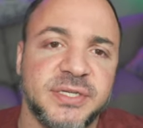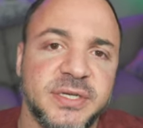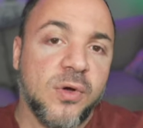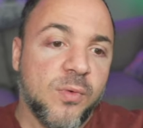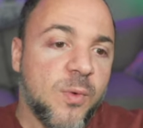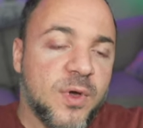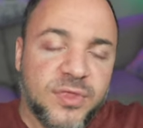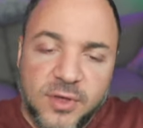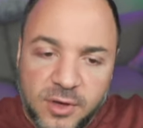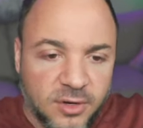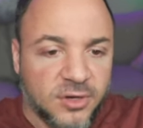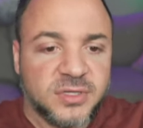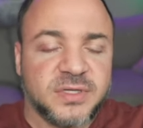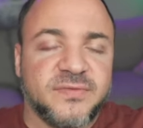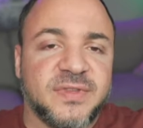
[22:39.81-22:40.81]
With
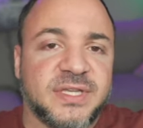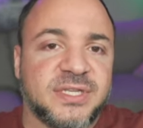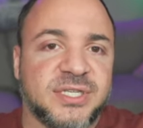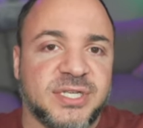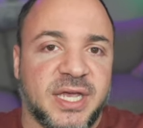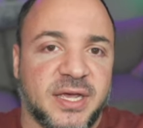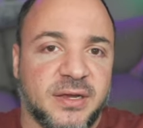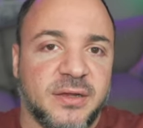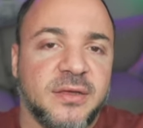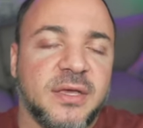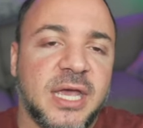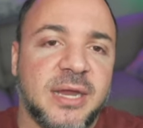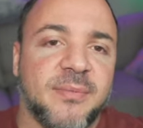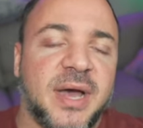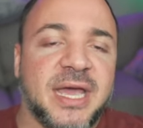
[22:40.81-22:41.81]
all of this said,
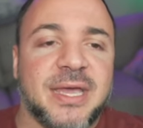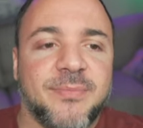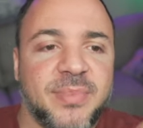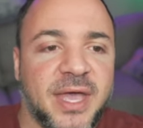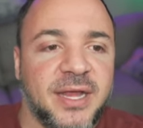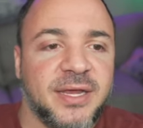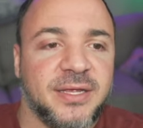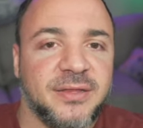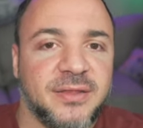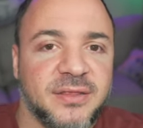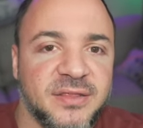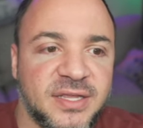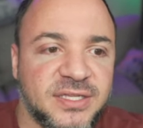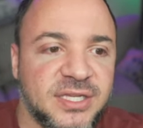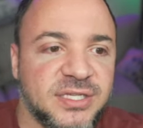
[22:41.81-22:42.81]
in my opinion,
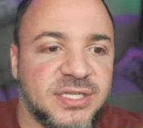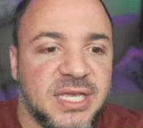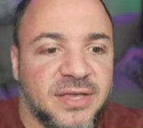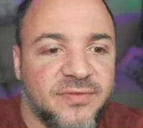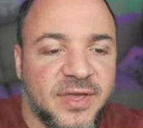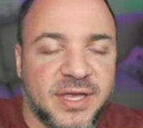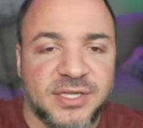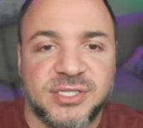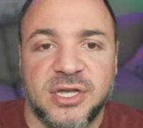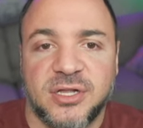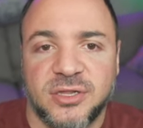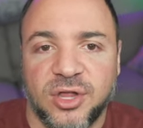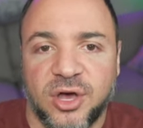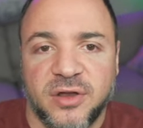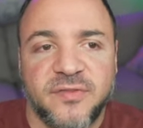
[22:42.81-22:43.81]
this is giving us a
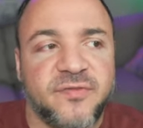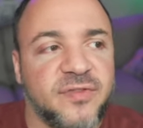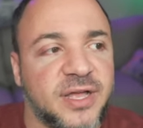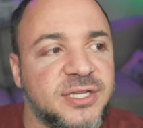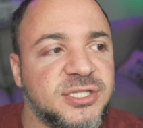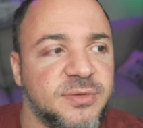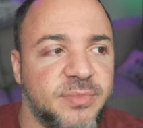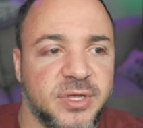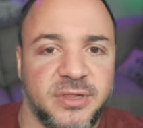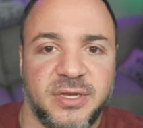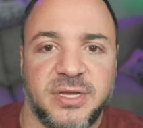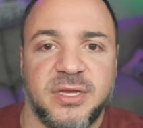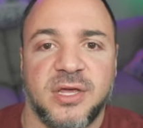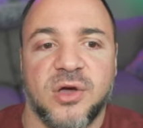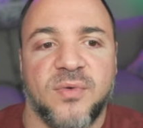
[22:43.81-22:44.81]
lot of flexibility
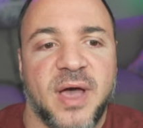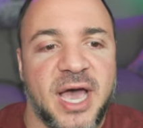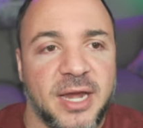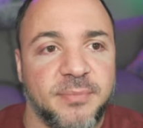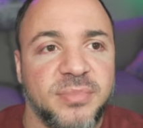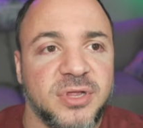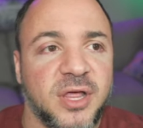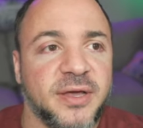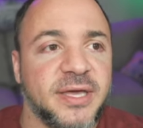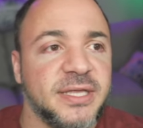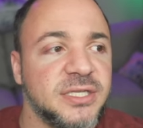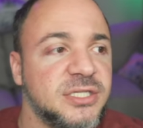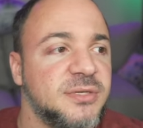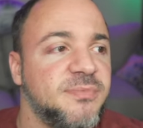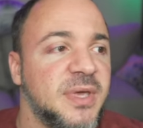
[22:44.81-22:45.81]
to go add
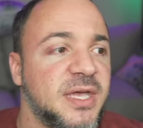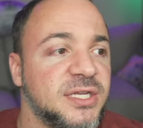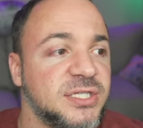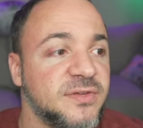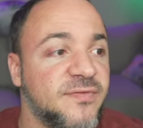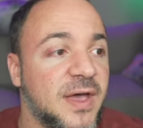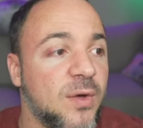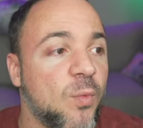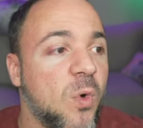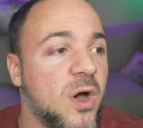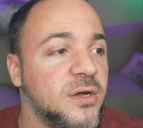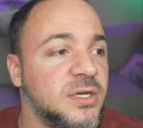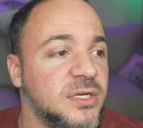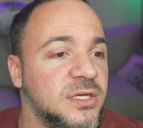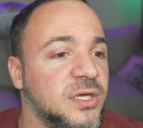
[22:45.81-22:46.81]
plugins because if I
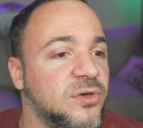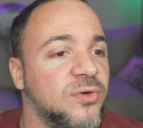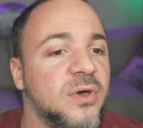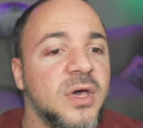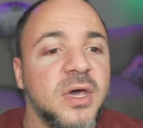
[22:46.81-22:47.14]
wanted to,